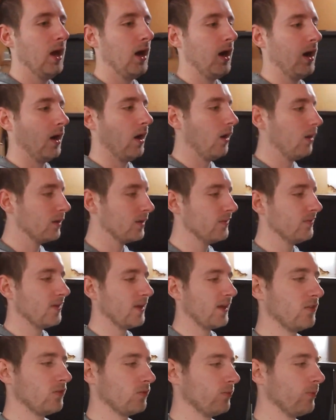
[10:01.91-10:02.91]
I'll give you
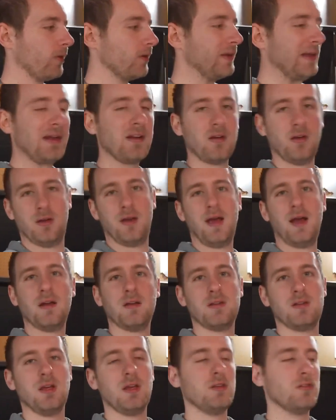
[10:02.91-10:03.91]
a rundown on how
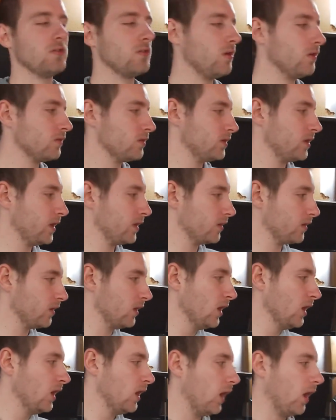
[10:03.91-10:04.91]
to test your alternator,